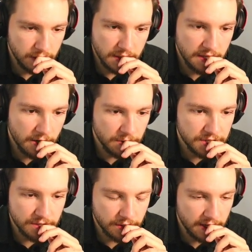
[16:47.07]
Yeah, we
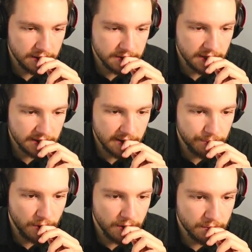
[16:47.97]
still can't take that
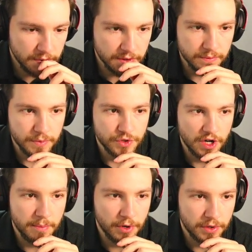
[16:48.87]
pawn. We
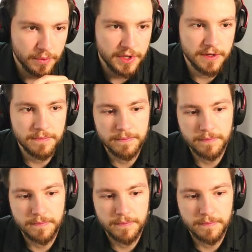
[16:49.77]
drop our queen.